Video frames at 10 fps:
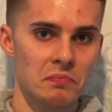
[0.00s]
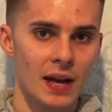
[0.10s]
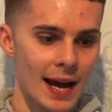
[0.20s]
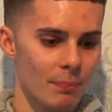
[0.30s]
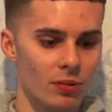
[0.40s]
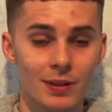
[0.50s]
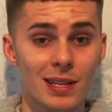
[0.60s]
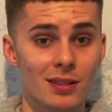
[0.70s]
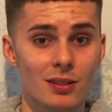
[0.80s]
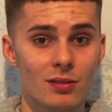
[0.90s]
I'd put
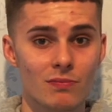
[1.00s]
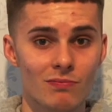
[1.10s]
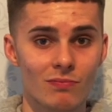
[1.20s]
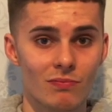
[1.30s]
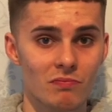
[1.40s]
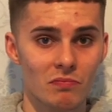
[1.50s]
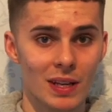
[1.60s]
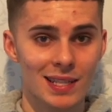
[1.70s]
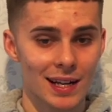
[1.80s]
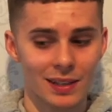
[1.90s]
these as
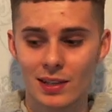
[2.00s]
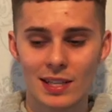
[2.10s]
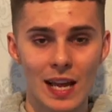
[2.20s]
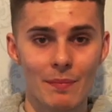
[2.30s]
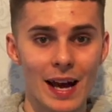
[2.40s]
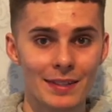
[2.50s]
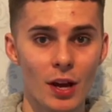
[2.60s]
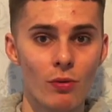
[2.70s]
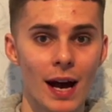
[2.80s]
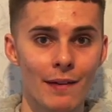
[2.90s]
exactly the same. I
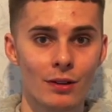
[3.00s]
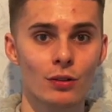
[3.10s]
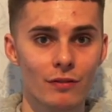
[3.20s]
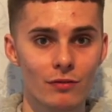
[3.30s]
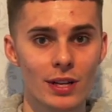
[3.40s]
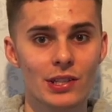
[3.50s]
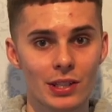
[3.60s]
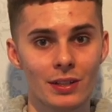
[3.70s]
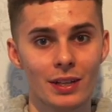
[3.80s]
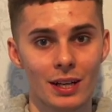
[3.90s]
don't have enough
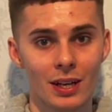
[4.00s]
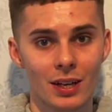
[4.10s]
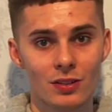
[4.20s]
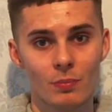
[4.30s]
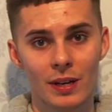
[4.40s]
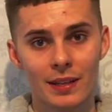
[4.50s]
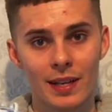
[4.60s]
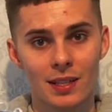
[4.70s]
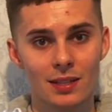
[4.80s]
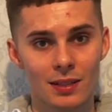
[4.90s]
reason to pick
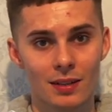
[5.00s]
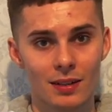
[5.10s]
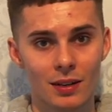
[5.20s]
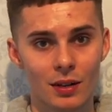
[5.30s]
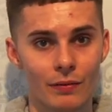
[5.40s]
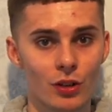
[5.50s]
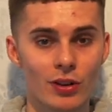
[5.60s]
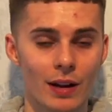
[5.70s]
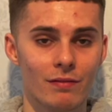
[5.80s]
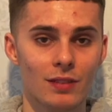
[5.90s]
this over the
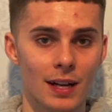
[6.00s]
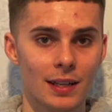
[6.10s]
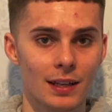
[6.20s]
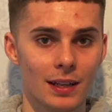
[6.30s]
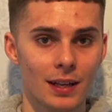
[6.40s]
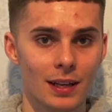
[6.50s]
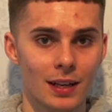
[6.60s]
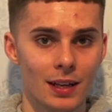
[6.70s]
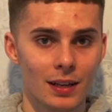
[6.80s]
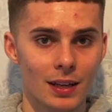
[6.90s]
Dragonfly
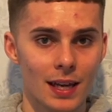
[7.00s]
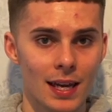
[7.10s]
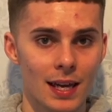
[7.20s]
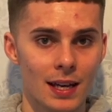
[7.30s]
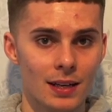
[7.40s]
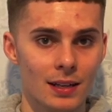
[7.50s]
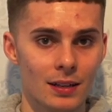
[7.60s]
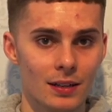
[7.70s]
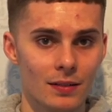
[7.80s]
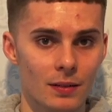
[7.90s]
in
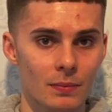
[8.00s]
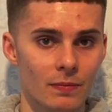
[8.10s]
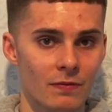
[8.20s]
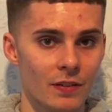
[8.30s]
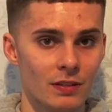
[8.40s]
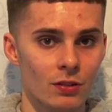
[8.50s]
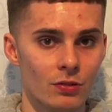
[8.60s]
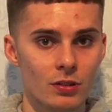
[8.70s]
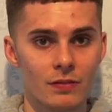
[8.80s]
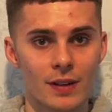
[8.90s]

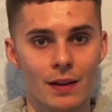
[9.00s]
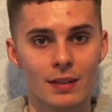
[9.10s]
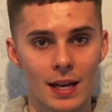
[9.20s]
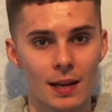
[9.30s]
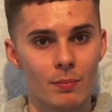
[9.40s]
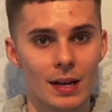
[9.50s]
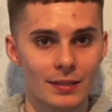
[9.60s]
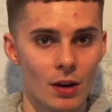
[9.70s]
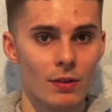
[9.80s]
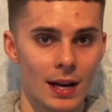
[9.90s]
1500 to 5K, but I
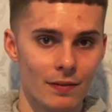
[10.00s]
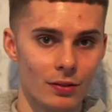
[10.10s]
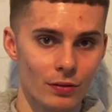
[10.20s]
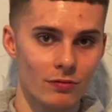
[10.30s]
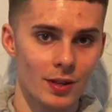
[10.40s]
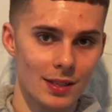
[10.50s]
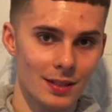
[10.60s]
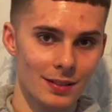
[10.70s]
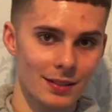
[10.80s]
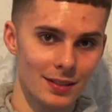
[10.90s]
don't have enough
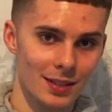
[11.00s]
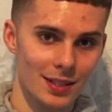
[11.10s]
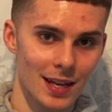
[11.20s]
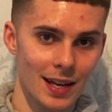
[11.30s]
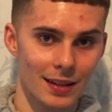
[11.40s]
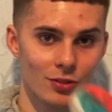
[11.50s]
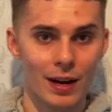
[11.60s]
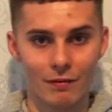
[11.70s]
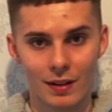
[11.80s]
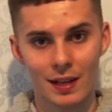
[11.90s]
reason to say the
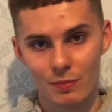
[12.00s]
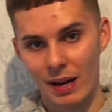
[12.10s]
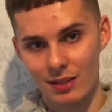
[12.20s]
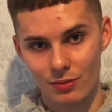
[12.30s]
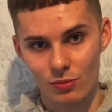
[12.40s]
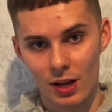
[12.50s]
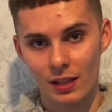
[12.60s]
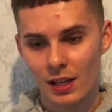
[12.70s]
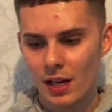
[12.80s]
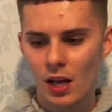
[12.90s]
Dragonfly is better as
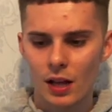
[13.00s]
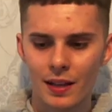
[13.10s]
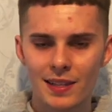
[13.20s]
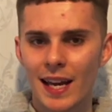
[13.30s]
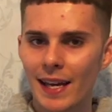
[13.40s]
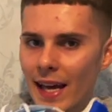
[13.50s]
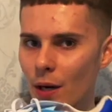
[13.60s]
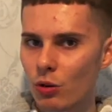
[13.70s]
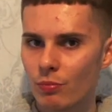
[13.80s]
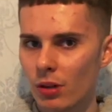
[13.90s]
well. In the 10K, I
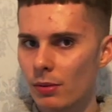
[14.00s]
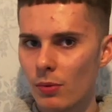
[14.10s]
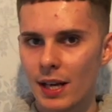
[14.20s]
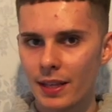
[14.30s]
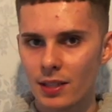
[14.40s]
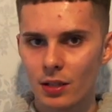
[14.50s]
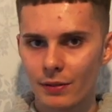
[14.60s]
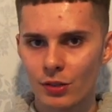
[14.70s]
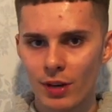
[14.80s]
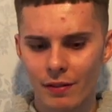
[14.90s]
would probably wear this over
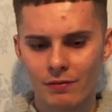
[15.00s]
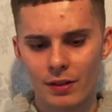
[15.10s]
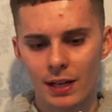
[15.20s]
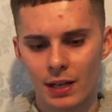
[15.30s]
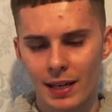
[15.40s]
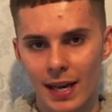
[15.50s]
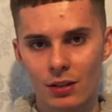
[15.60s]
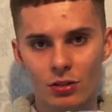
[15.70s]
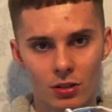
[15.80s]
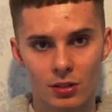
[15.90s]
the Dragonfly,
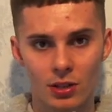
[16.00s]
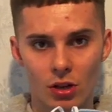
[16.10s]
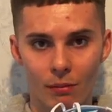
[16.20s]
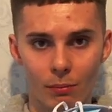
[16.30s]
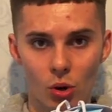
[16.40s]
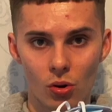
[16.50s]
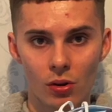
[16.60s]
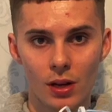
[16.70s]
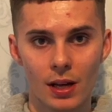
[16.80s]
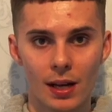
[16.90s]
again, just because it's got
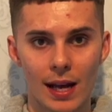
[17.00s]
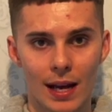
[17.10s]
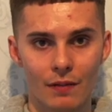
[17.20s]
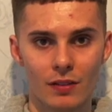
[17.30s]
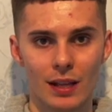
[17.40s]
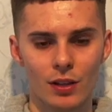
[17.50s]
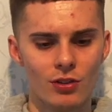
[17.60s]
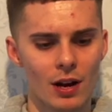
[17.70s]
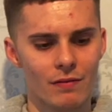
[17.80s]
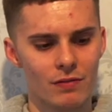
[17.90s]
more, and I feel like the
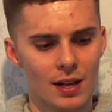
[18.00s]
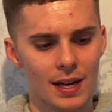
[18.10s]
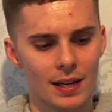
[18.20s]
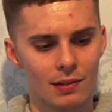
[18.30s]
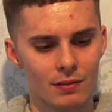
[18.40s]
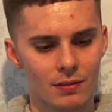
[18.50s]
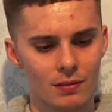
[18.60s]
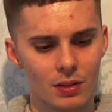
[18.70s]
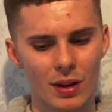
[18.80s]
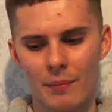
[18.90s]
Dragonfly,
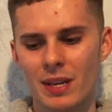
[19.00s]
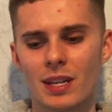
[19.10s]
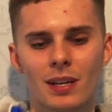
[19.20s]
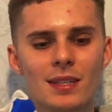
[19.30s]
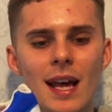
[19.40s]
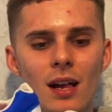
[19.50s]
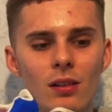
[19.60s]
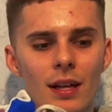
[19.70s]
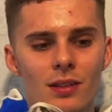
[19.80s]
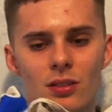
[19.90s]
I mean, you can tell,
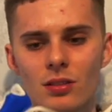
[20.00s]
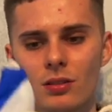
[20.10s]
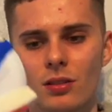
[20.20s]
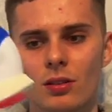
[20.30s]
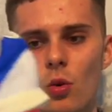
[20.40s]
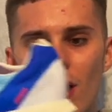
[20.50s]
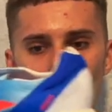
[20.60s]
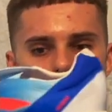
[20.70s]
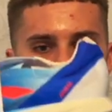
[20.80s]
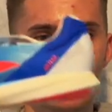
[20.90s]
like, there's quite a
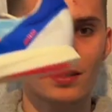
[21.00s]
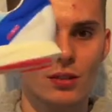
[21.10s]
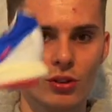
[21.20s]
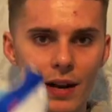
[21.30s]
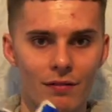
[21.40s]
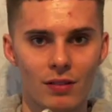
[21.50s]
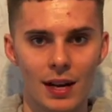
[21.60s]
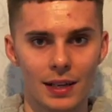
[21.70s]
lot less in the Dragonfly,